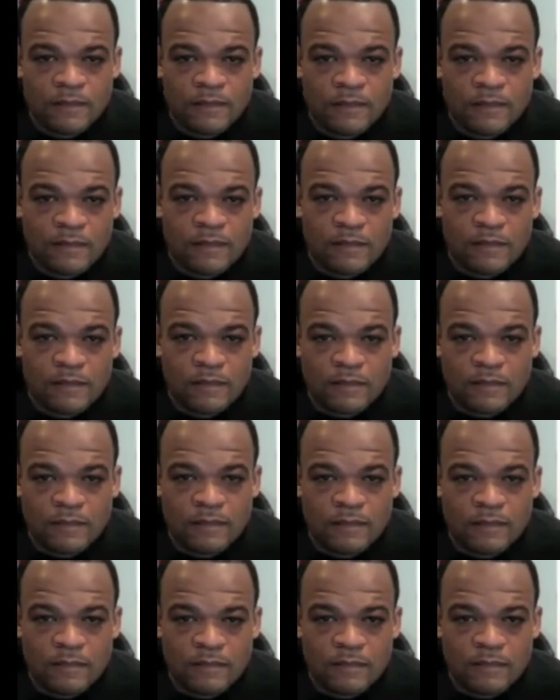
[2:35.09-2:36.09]

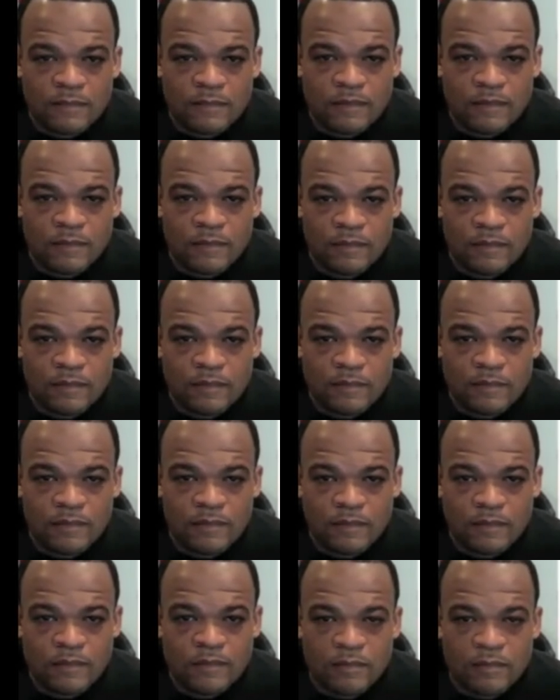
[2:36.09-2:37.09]

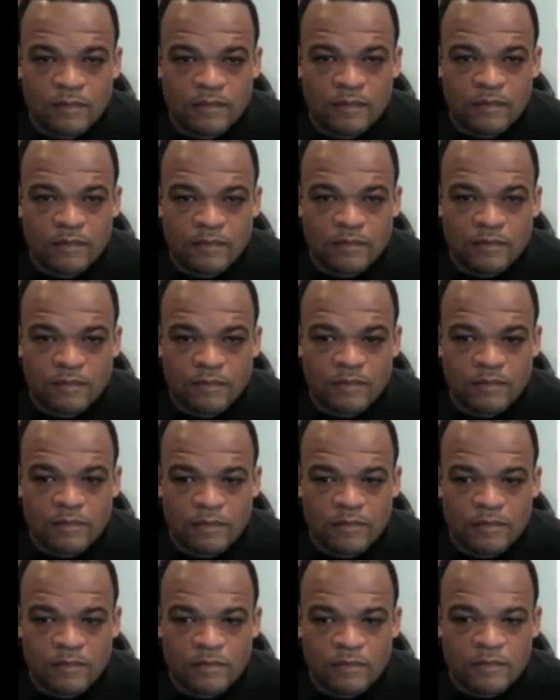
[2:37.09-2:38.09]

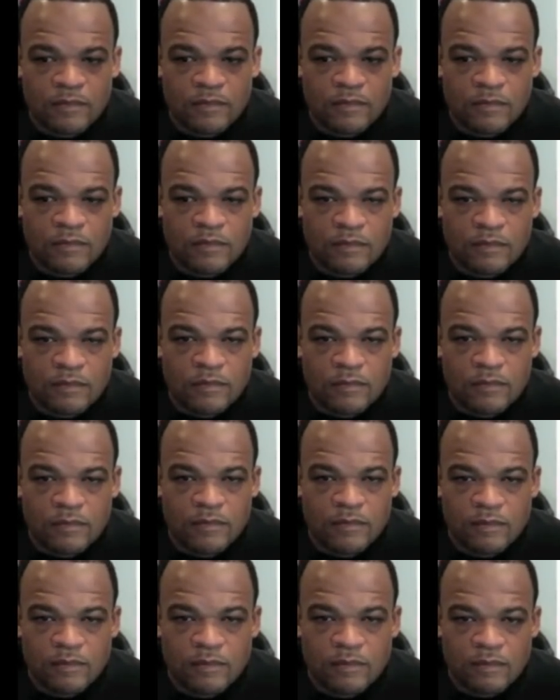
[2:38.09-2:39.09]

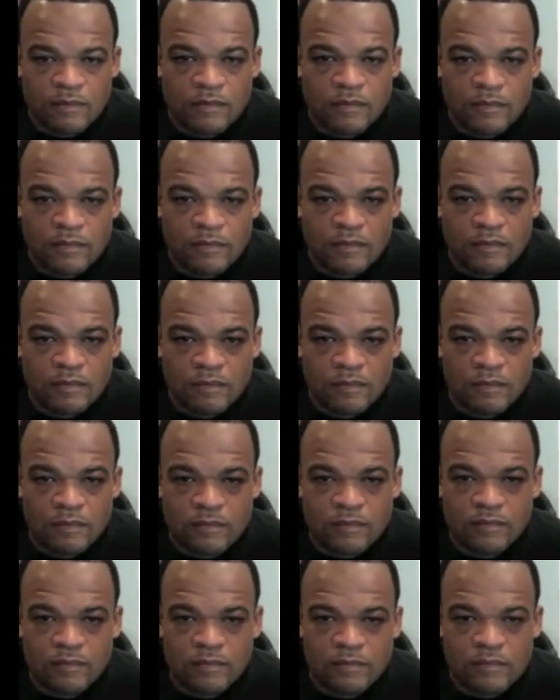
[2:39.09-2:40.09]

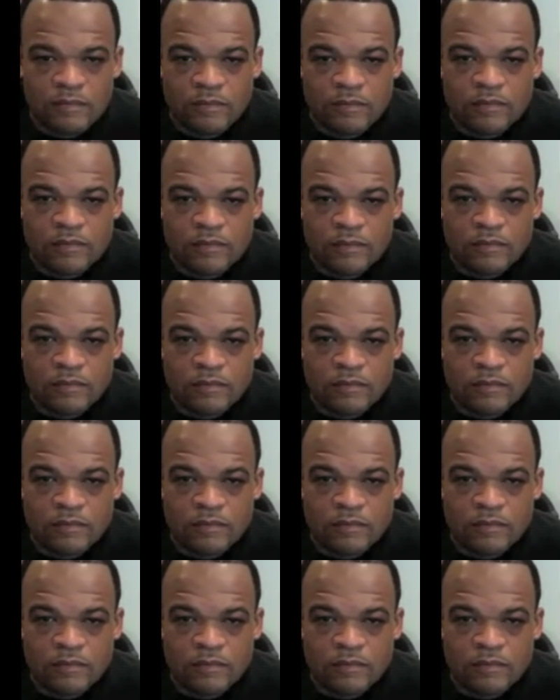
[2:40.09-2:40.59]
No words are spoken by the person on screen.